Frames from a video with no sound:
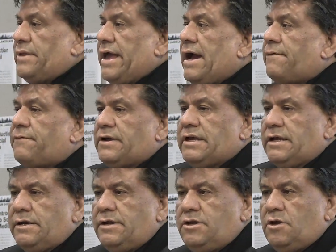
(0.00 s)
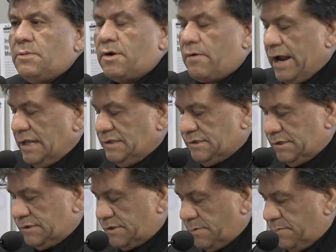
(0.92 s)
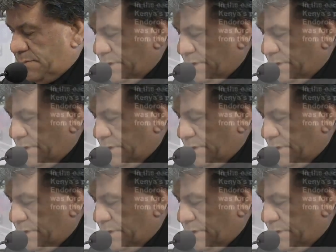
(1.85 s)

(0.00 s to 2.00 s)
the African human rights system,